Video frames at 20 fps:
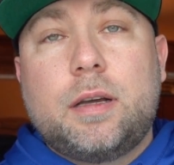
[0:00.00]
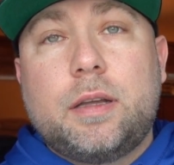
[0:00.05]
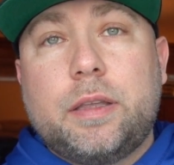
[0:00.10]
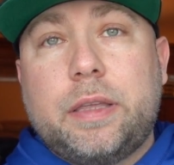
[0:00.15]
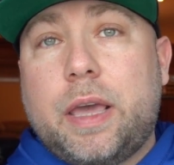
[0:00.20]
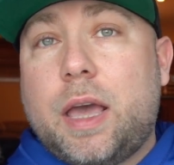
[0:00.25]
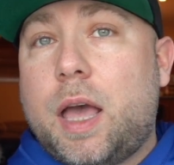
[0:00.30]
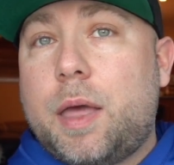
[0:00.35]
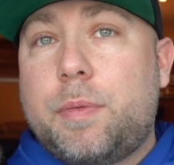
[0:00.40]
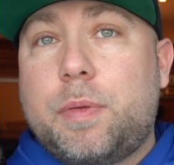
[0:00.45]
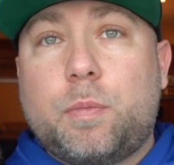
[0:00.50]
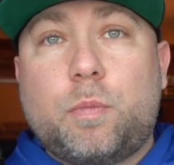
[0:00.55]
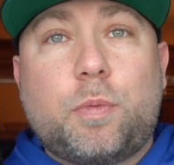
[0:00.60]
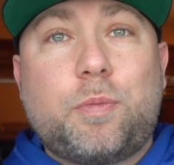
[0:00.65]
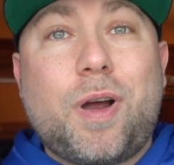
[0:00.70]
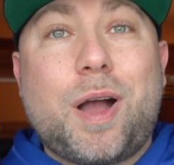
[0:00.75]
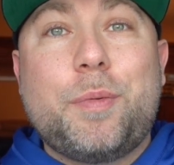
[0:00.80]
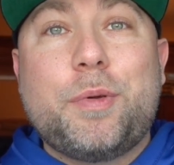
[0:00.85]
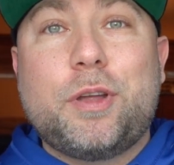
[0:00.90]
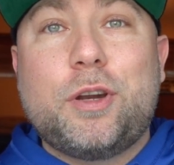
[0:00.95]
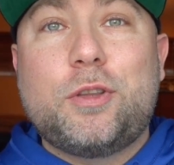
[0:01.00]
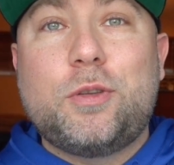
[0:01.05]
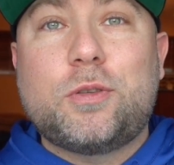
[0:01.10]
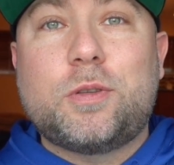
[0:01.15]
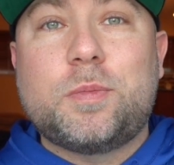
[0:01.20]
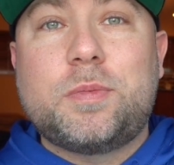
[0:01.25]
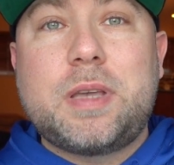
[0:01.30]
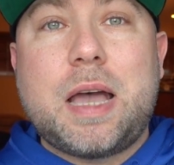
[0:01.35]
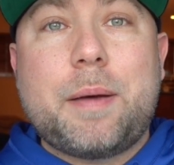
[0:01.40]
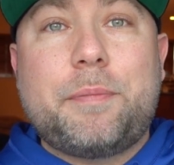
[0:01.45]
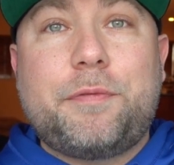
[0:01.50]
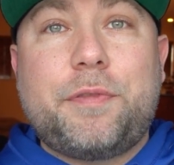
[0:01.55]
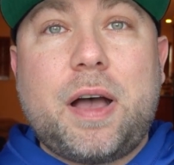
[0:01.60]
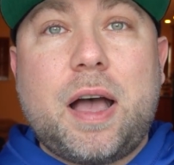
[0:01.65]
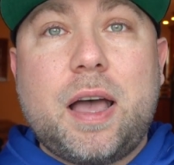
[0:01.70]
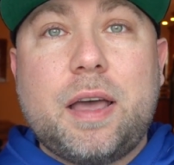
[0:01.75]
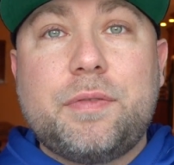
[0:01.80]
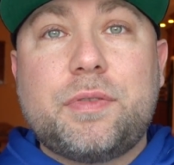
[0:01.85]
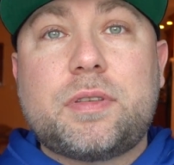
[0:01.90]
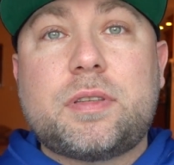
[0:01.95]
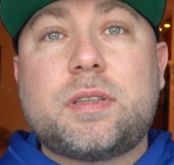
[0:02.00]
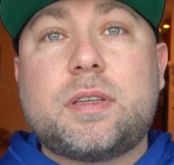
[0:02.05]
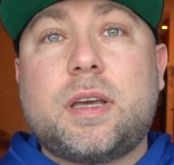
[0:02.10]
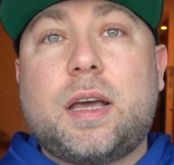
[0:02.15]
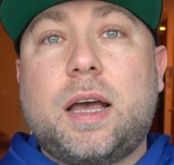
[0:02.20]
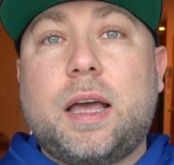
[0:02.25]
yeah, we're probably going to do some top fives.